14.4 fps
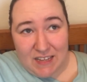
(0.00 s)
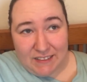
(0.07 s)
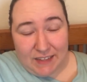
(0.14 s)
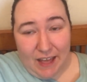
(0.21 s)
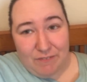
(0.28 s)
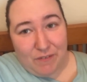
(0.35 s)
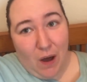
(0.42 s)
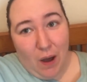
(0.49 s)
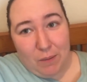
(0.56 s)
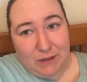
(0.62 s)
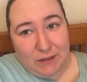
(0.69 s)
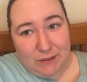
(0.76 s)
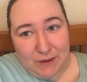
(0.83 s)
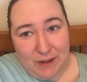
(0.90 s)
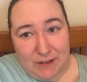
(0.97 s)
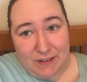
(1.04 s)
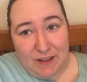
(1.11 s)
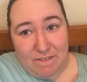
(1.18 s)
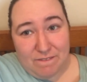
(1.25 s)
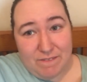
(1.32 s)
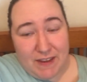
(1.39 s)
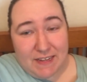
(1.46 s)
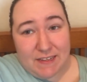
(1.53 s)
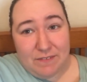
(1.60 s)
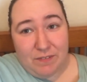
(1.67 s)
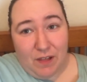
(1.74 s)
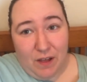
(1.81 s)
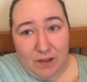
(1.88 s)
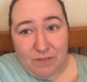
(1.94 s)
So I thought I would do another
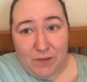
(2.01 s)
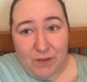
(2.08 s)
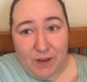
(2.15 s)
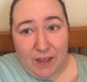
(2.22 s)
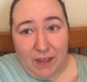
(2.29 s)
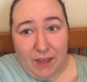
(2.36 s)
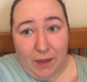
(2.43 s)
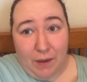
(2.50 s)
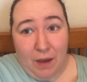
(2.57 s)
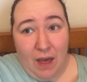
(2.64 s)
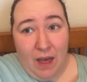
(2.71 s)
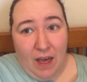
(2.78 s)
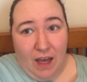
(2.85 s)
theatre vlog for you.